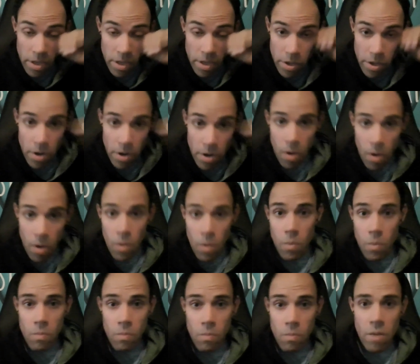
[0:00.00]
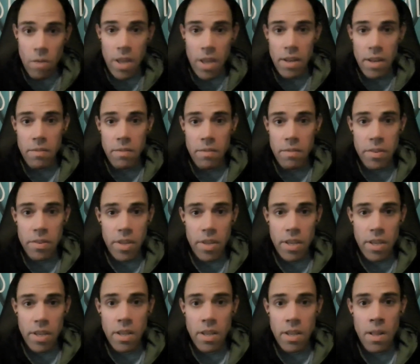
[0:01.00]
rent and
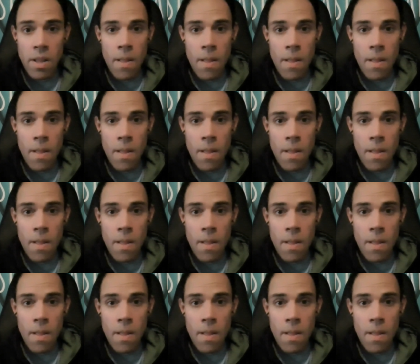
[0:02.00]
everything.